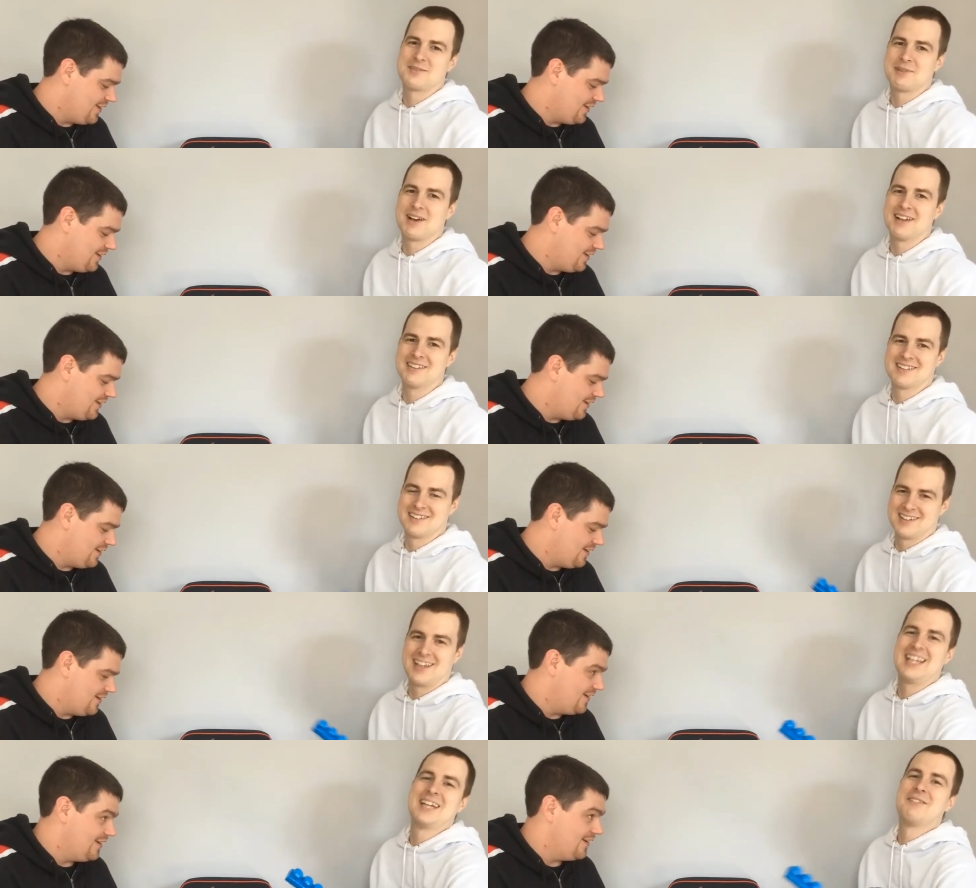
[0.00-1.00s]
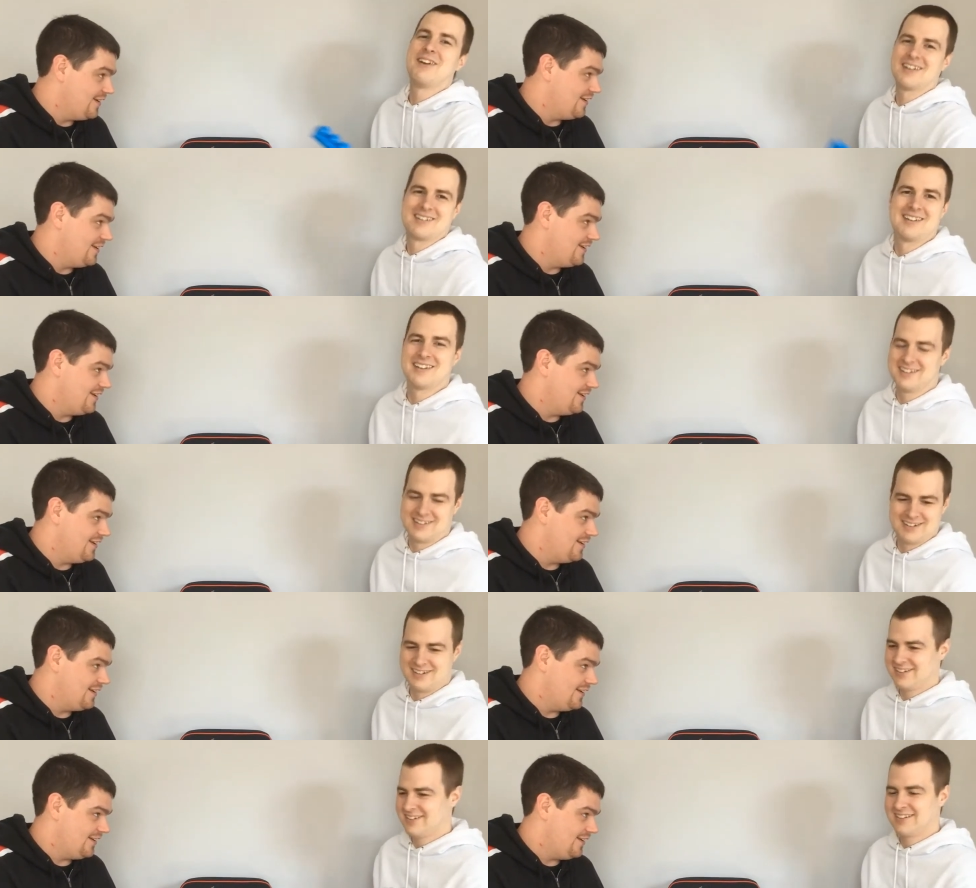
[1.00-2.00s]
Speaker 1: to do some cuts because Elliot walks in
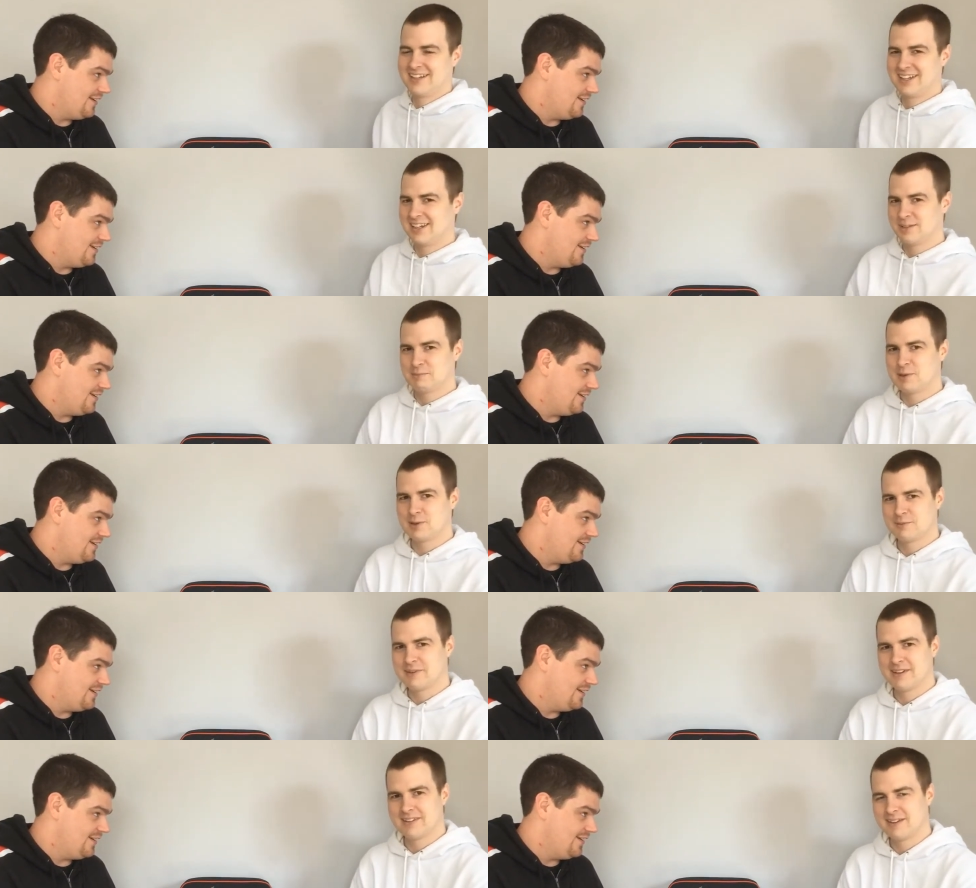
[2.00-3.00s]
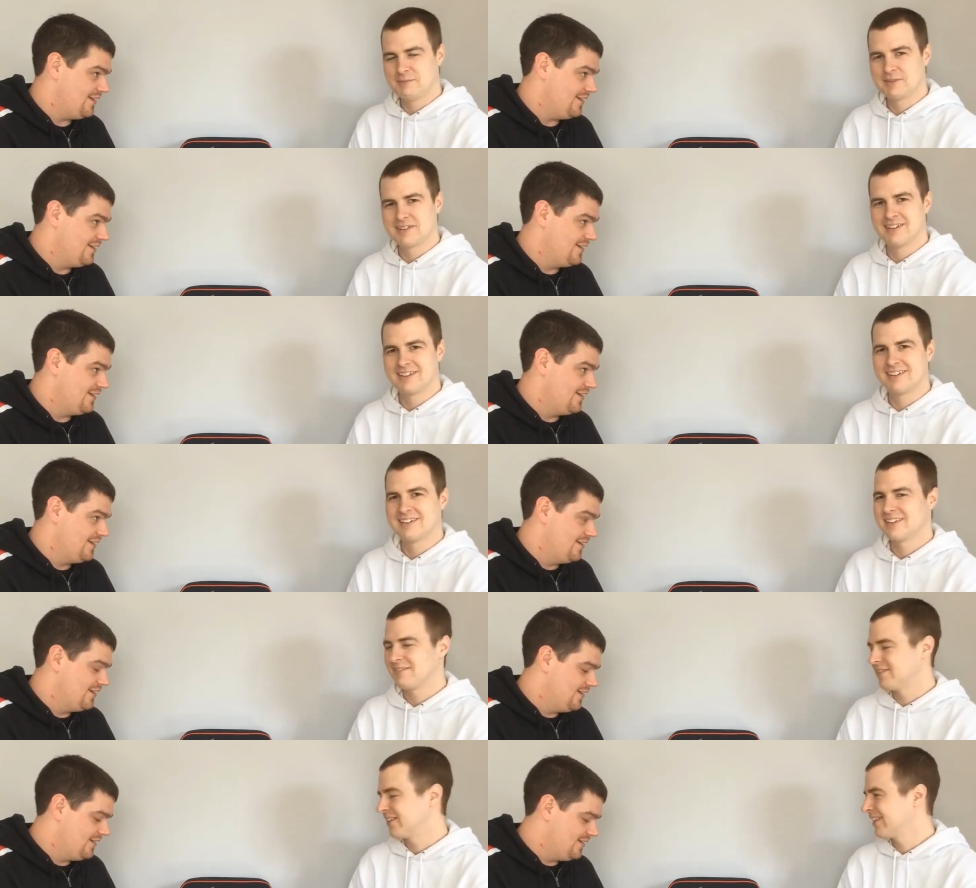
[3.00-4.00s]
and starts singing the Pokemon theme song
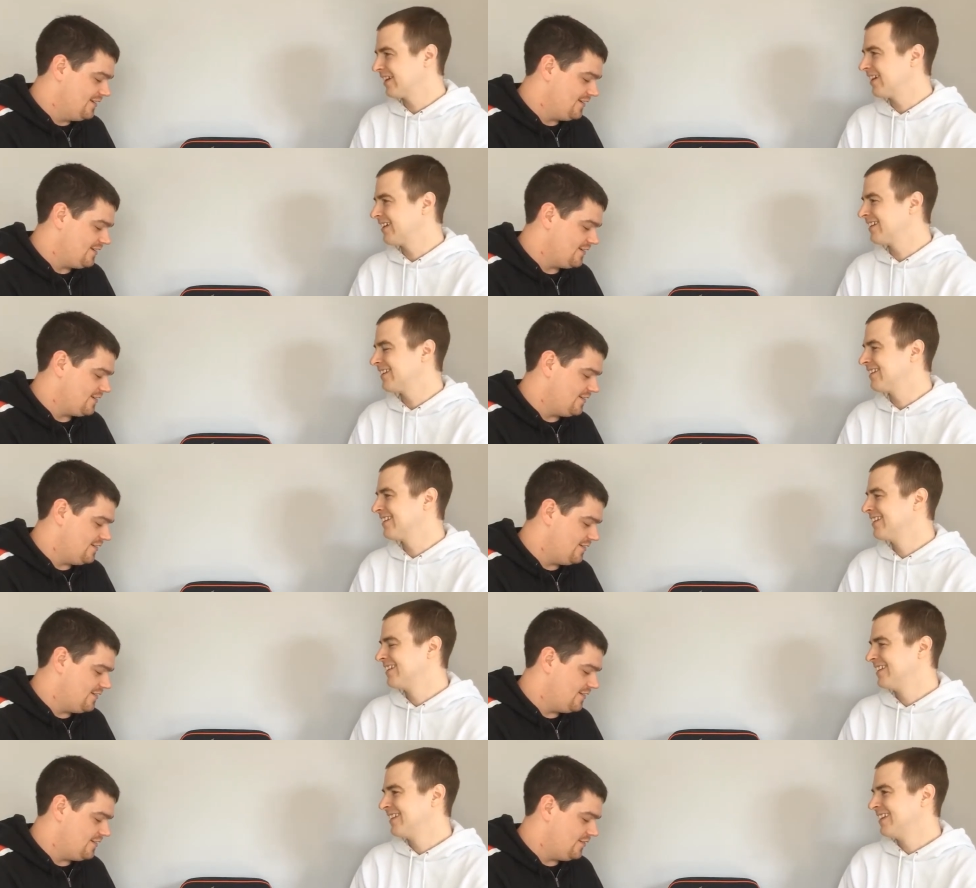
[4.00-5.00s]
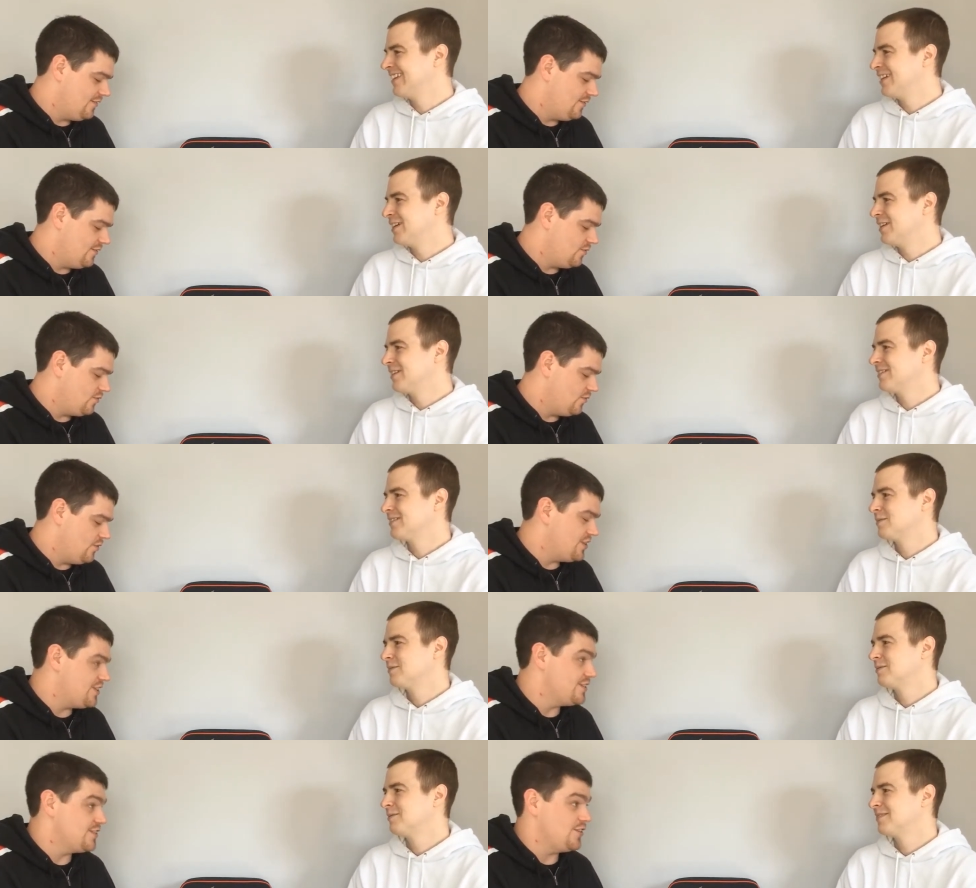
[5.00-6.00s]
and stuff like that.
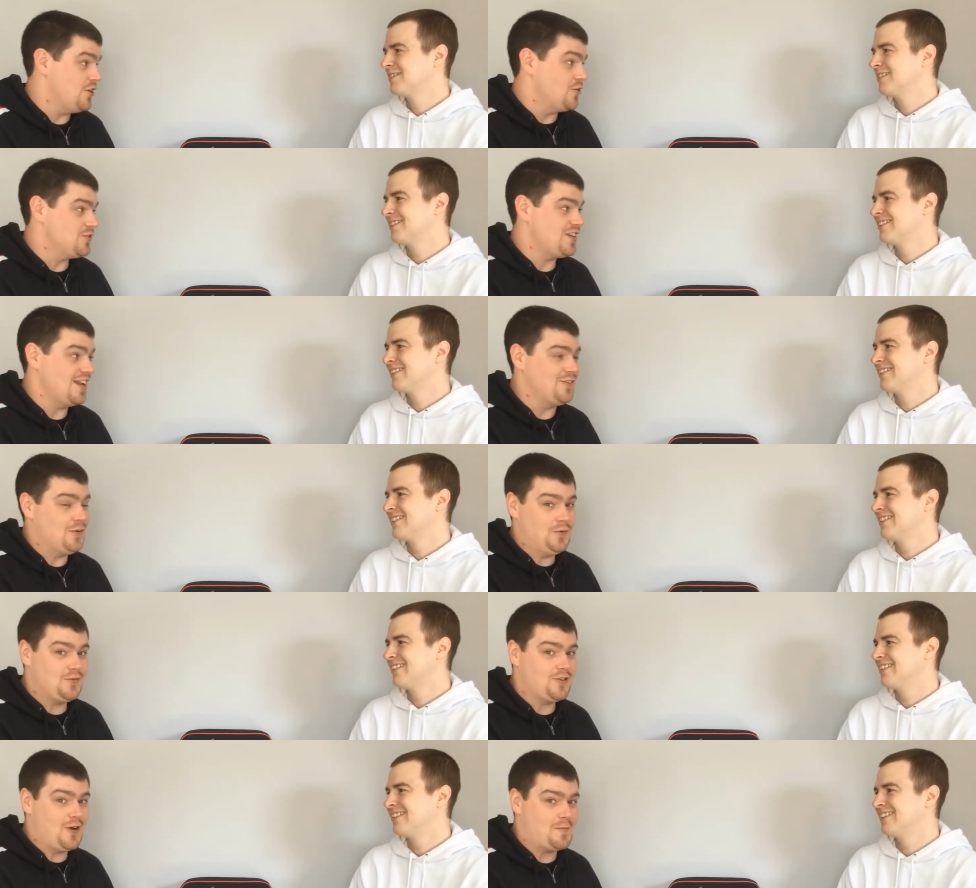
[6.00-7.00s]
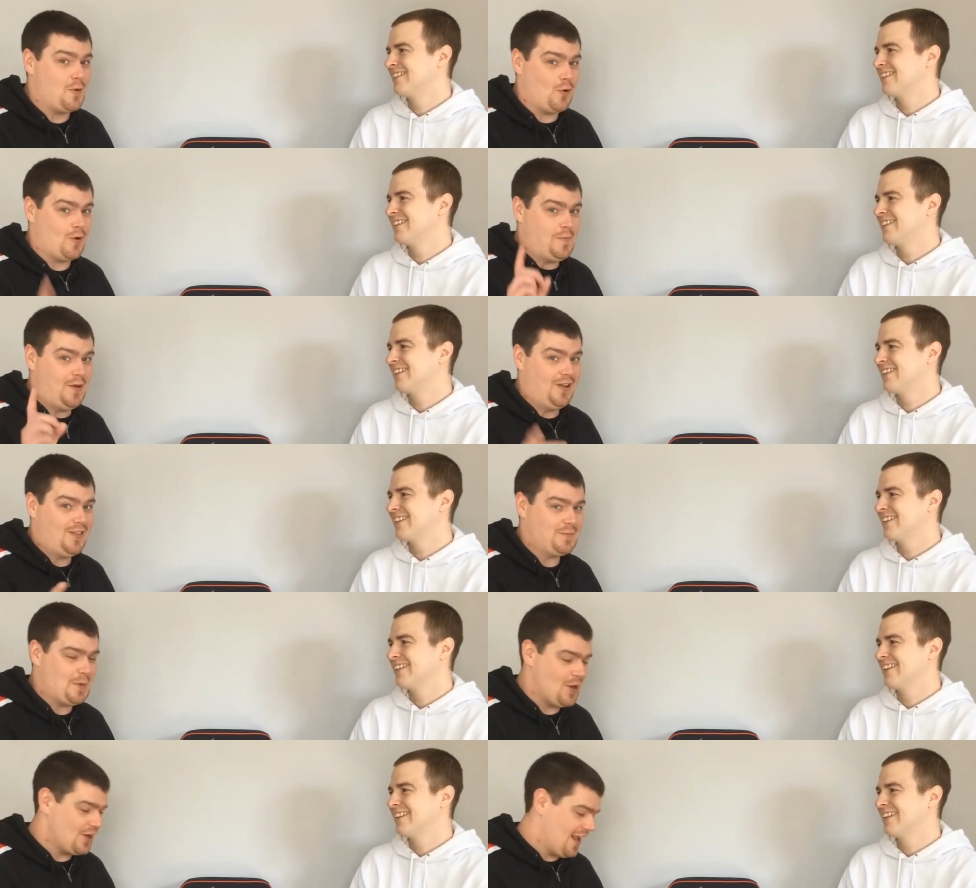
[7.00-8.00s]
Speaker 2: Which is, you know, stay tuned for our
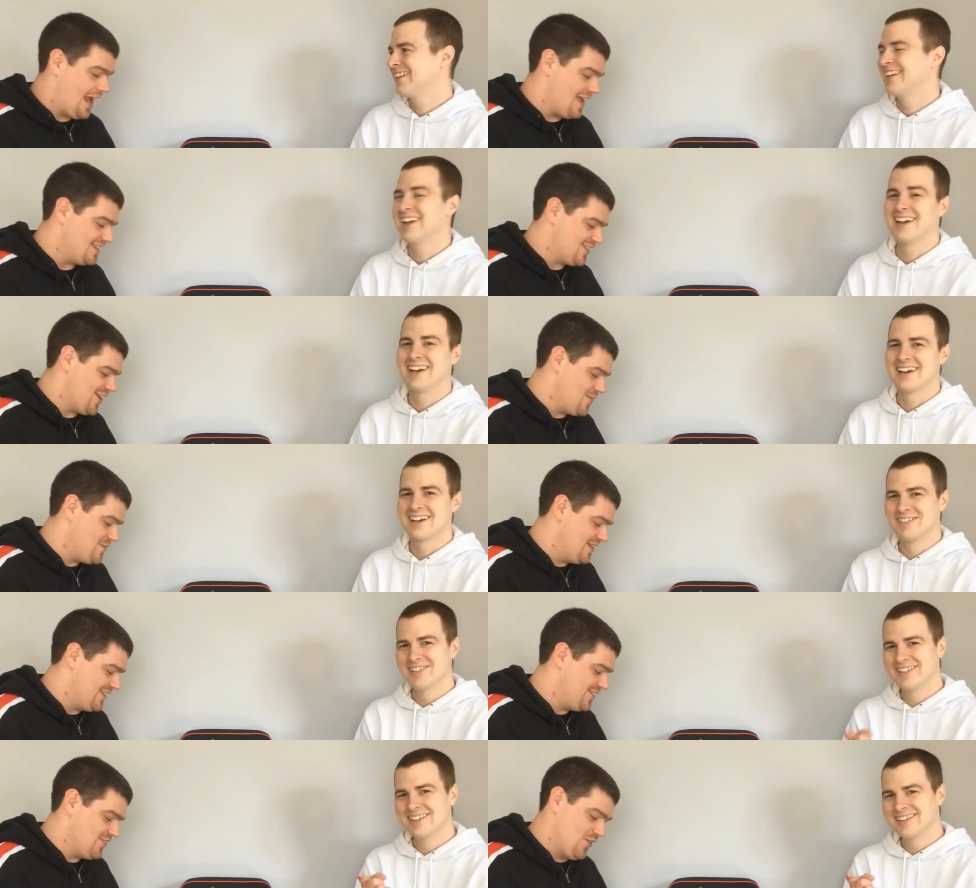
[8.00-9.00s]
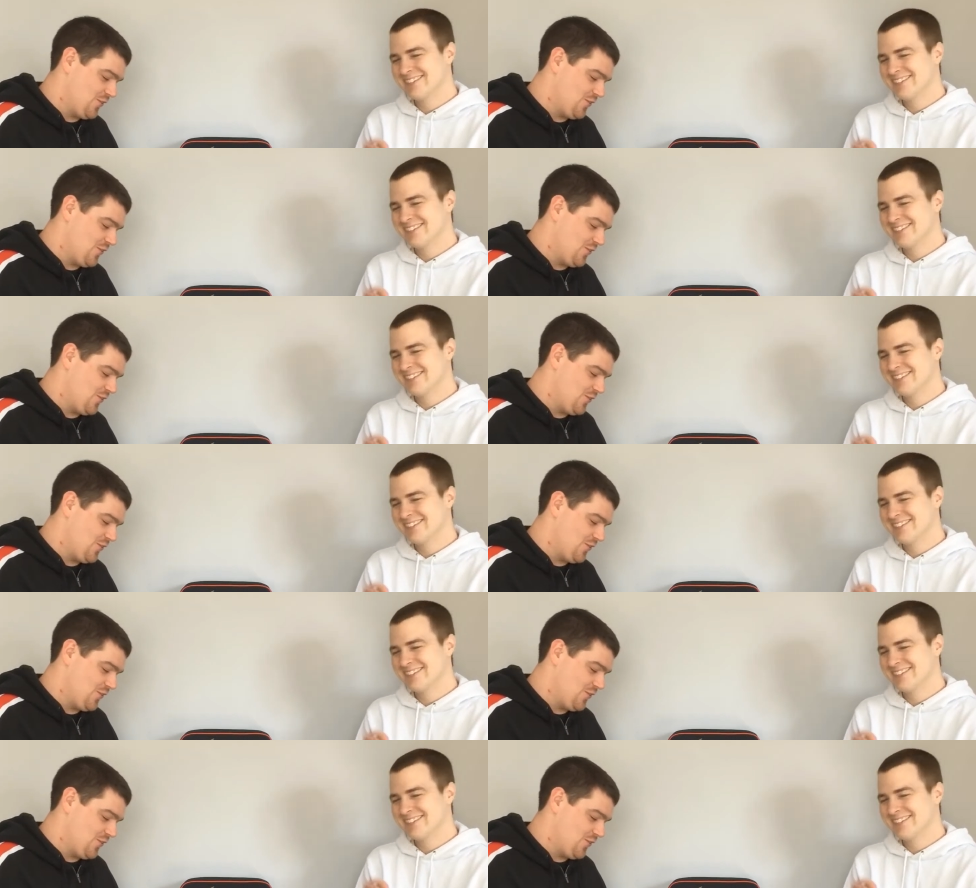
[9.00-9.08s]
Pokemon podcast. Yeah.